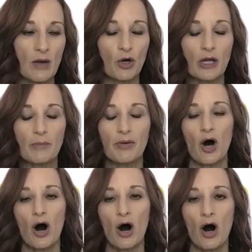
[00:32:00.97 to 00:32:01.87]
And we're going to put
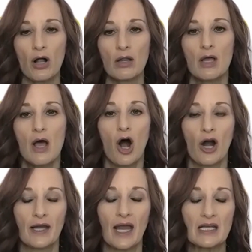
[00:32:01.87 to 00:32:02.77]
all
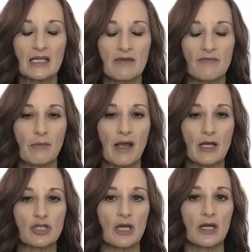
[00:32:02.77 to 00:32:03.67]
Arcadia's
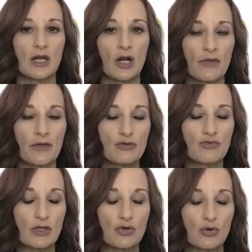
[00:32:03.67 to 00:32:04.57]
information and all these
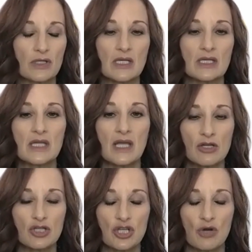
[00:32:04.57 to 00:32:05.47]
resources in
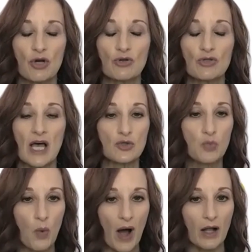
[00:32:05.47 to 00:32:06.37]
the show notes as
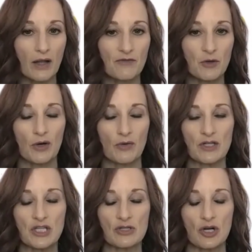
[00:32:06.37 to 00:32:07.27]
well. If you want to
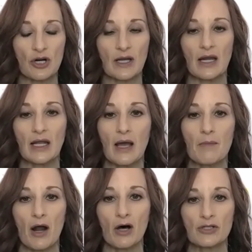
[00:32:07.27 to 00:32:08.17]
reach out to Arcadia,
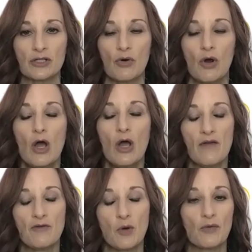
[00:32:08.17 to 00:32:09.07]
but also
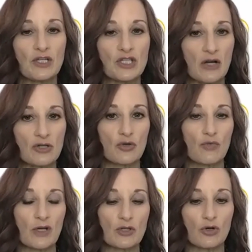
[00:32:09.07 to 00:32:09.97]
if you want to reach out to the
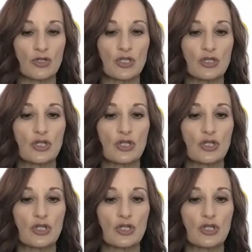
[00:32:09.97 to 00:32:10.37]
resources.